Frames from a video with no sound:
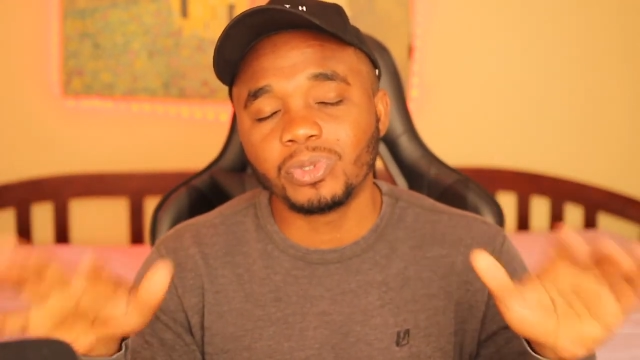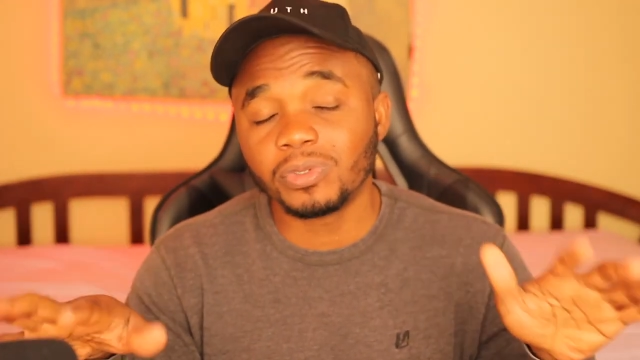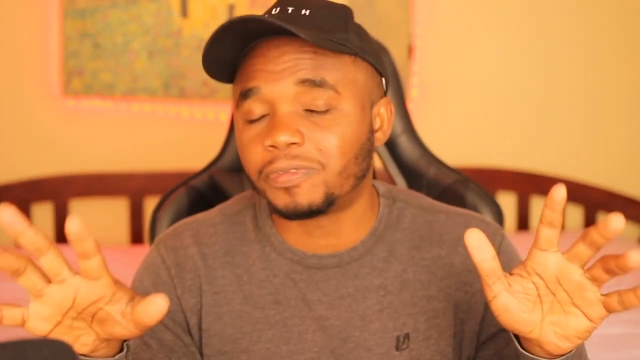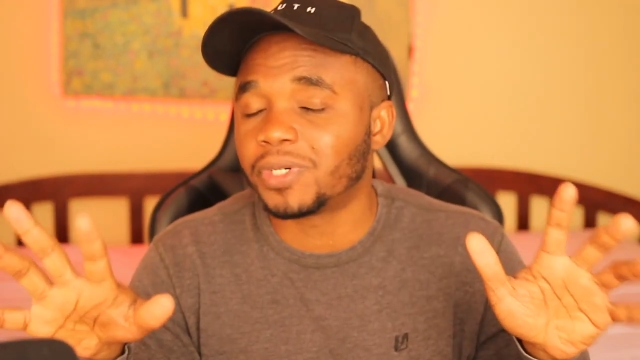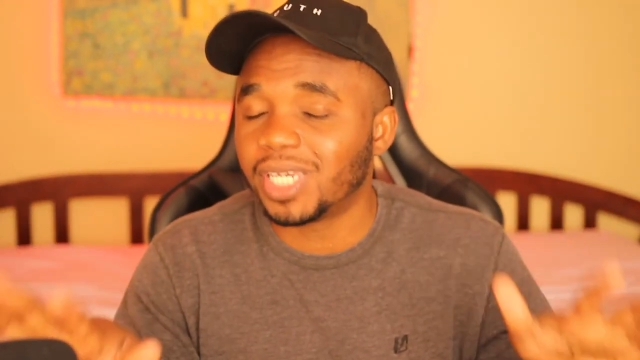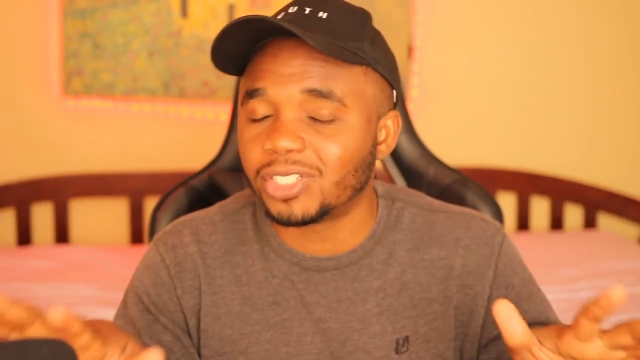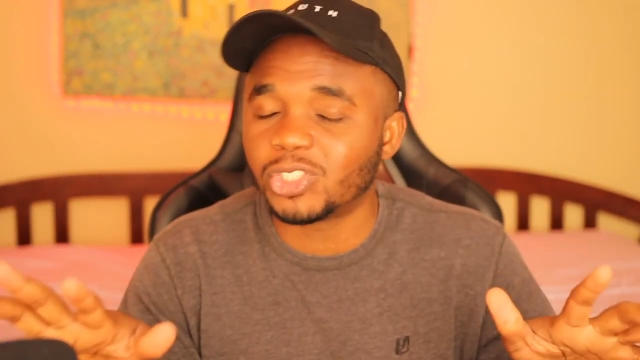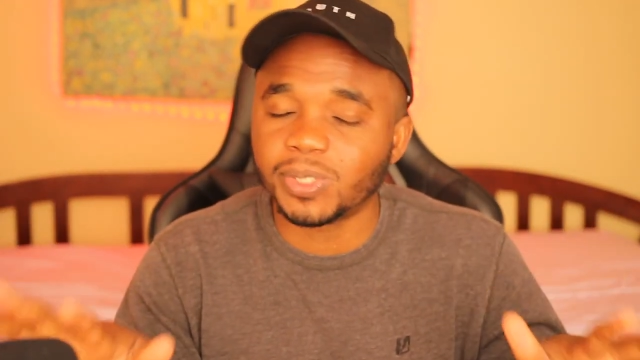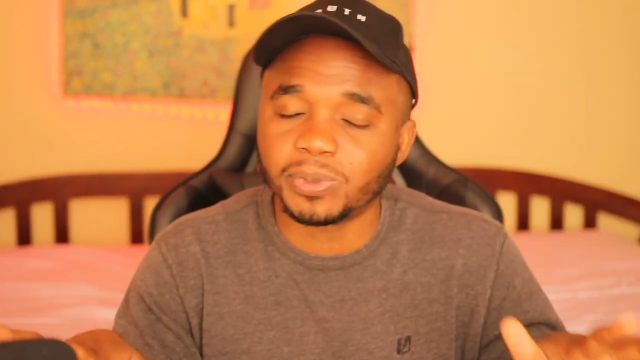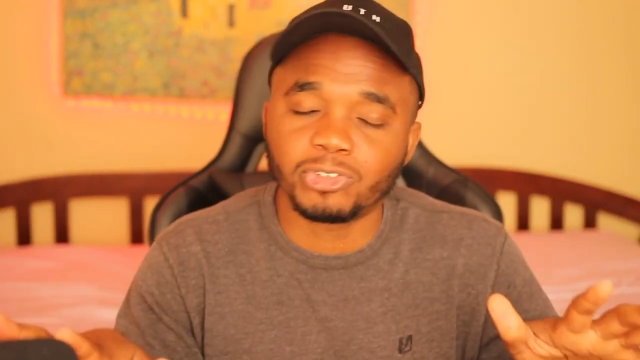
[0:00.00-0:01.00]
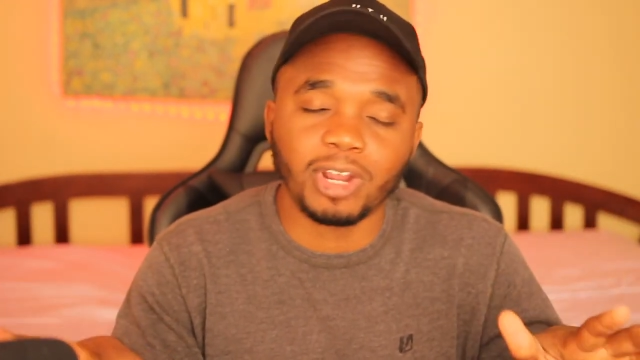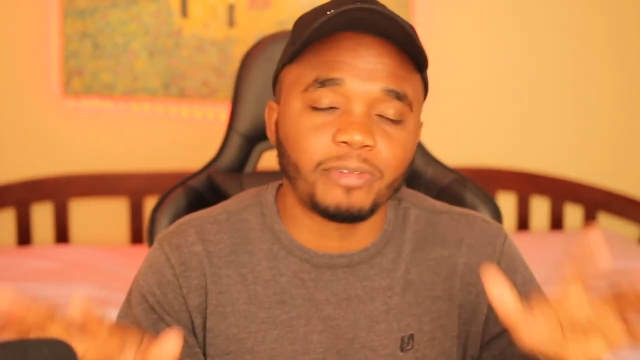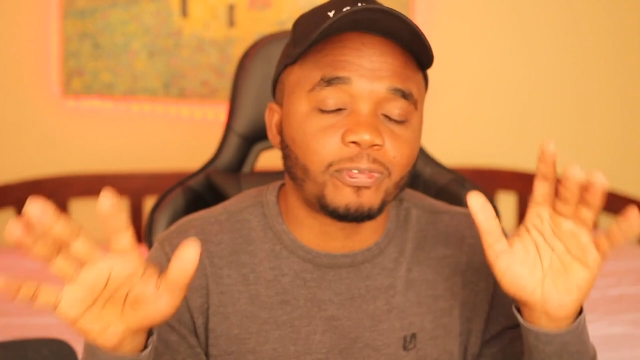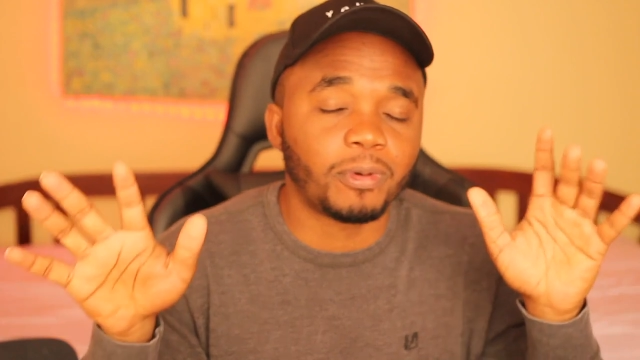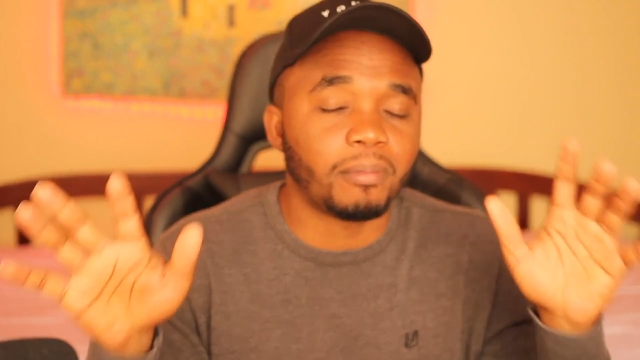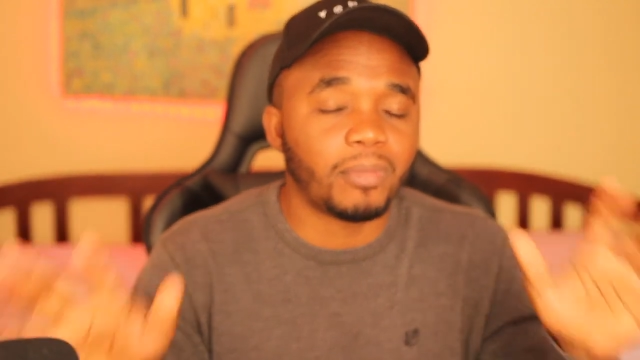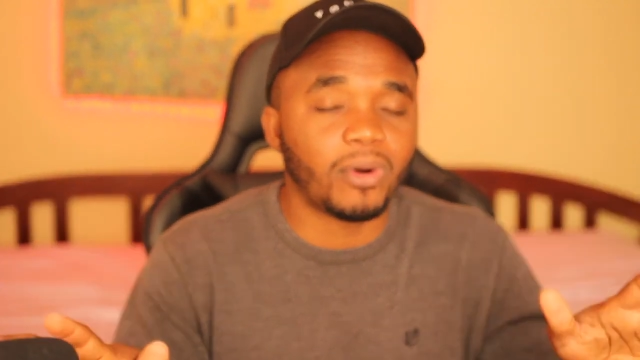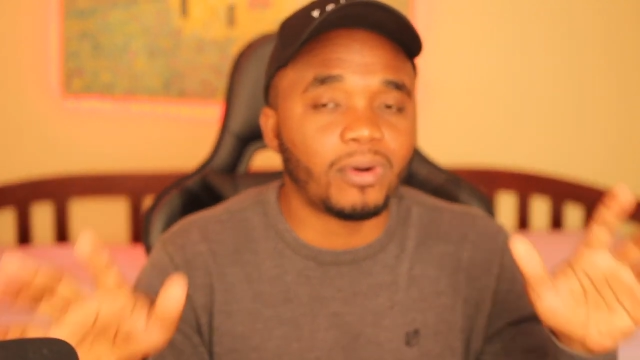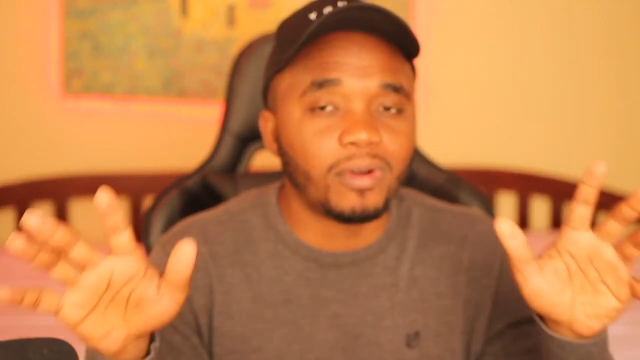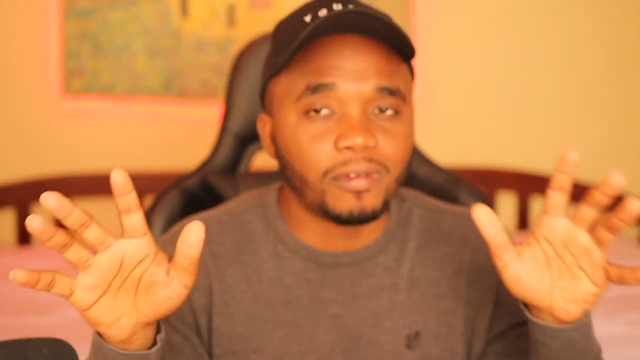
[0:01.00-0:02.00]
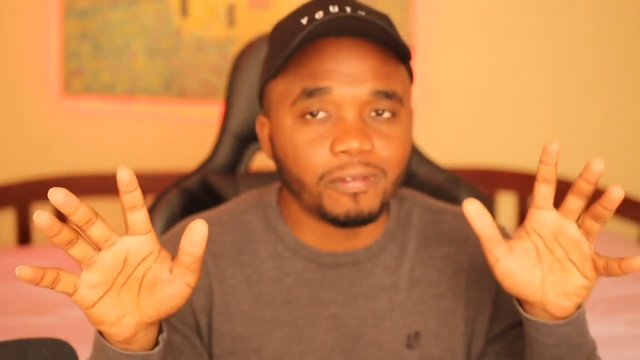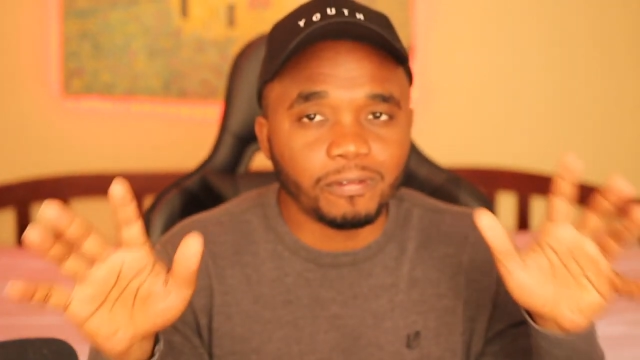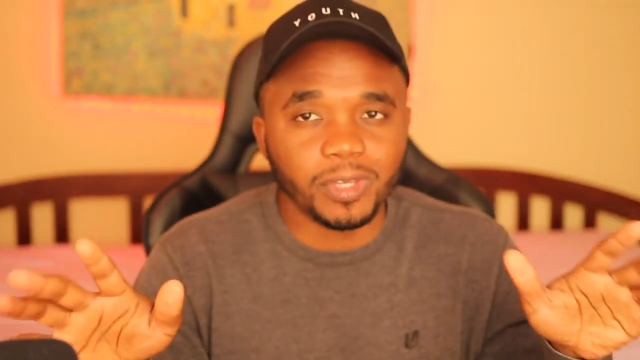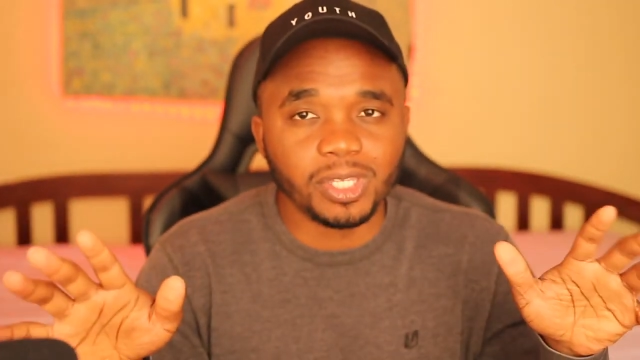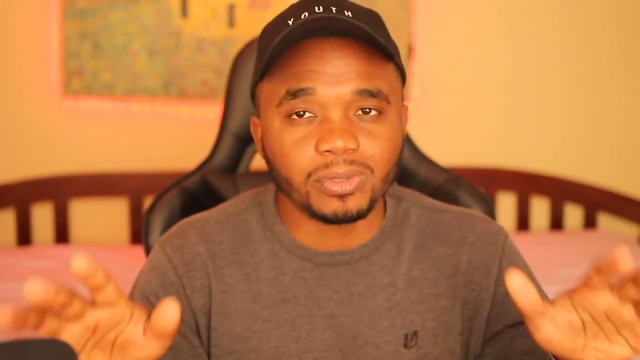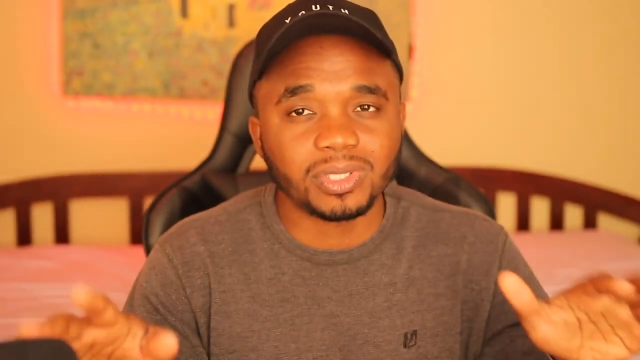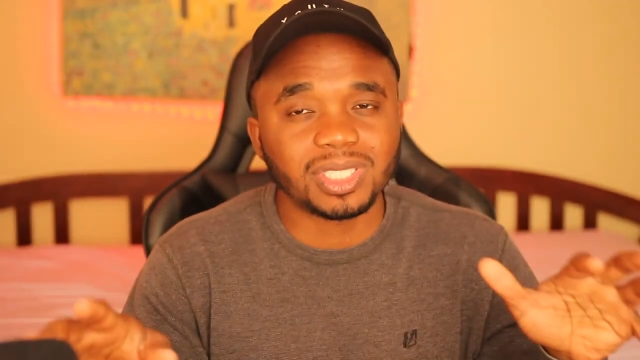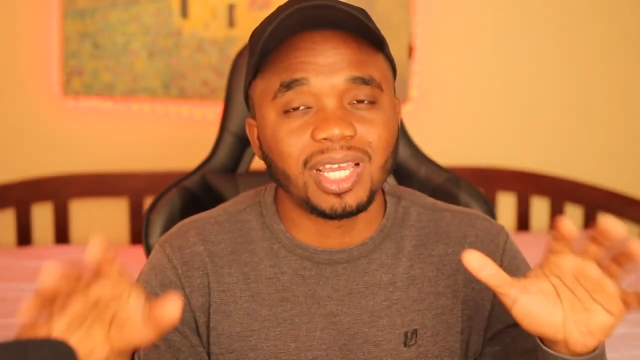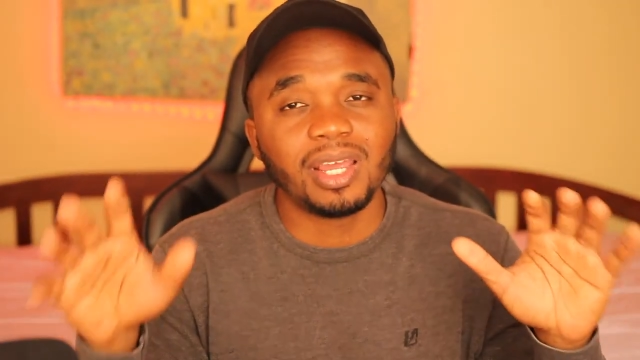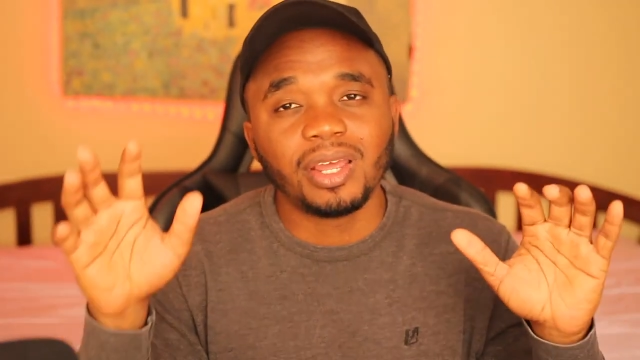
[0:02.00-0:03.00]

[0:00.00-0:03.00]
don't forget to subscribe for more videos.